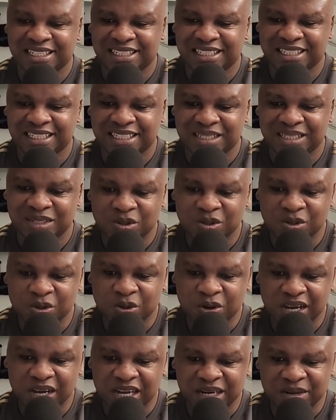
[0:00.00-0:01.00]
Don't go
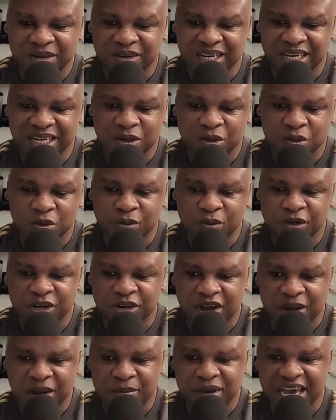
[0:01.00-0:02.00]
anywhere. We'll be
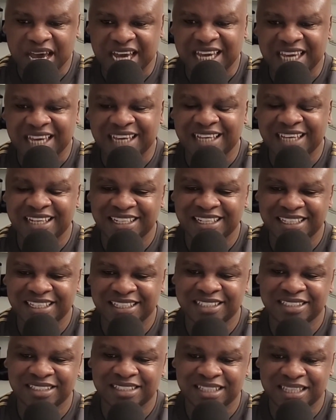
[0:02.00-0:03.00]
right back.
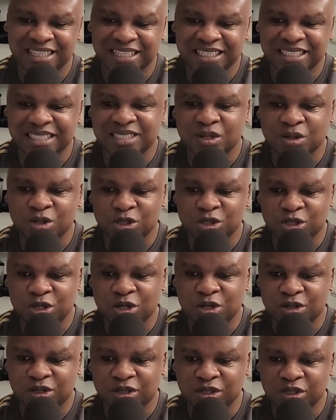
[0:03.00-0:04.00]
This is Coach
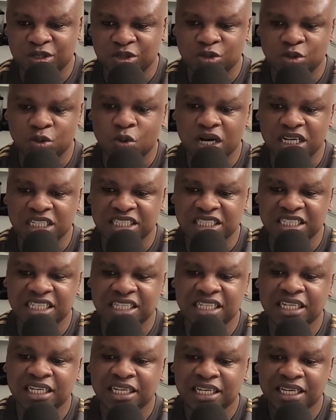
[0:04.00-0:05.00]
Donut. You're
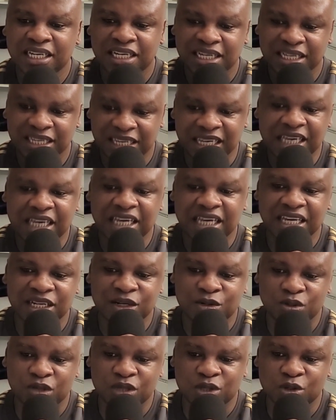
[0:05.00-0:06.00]
watching Kicking It
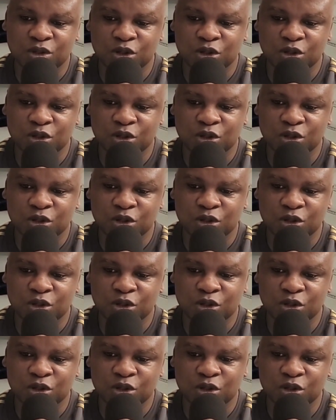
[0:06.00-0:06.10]
with Coach